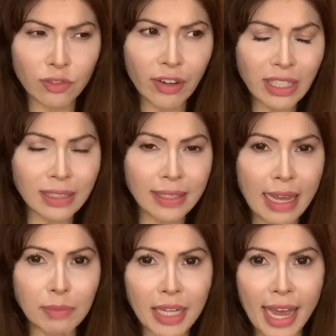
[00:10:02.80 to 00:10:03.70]
very
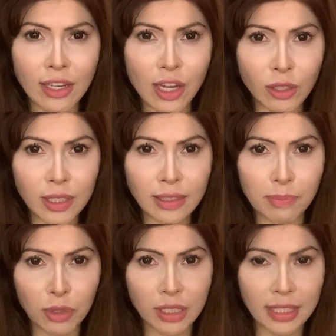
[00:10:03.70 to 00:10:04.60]
same diagnosis and
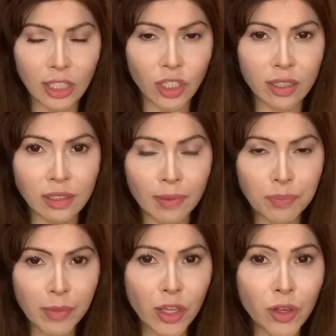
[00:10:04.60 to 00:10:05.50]
procedures
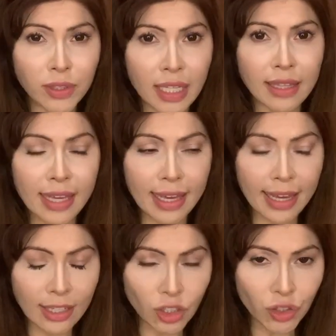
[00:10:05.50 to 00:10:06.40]
using the
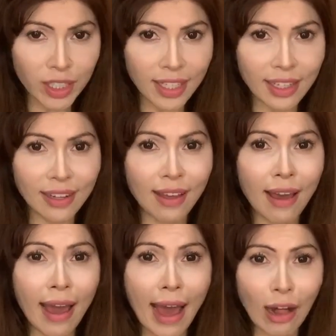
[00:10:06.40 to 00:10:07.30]
intricate
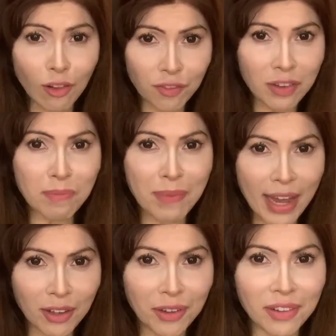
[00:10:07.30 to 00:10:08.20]

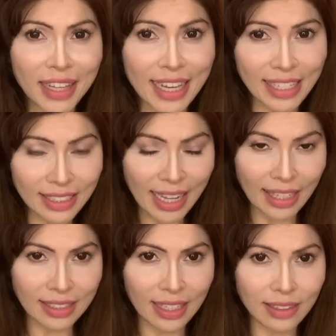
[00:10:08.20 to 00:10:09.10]
alphabetical
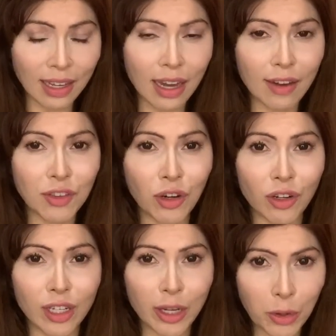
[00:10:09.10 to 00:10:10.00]
indexes of your
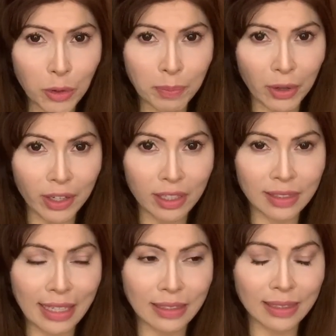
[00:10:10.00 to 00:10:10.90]
code books.
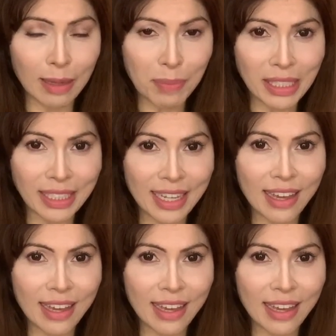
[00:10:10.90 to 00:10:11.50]
That CPT